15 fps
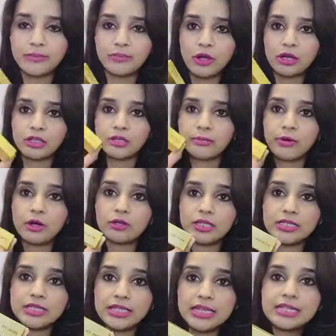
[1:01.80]
which I'm talking about
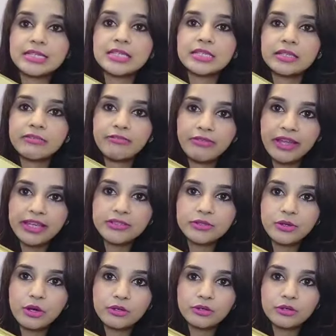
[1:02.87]
is this
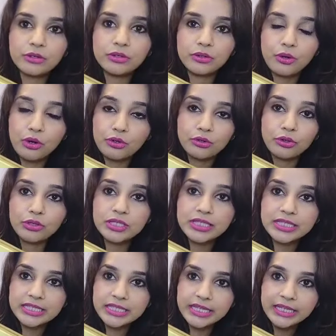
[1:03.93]
face contour
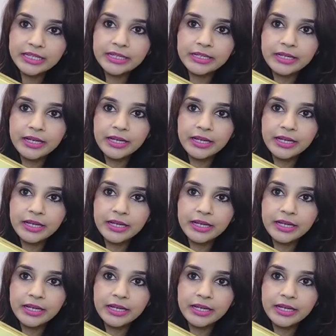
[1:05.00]
stick.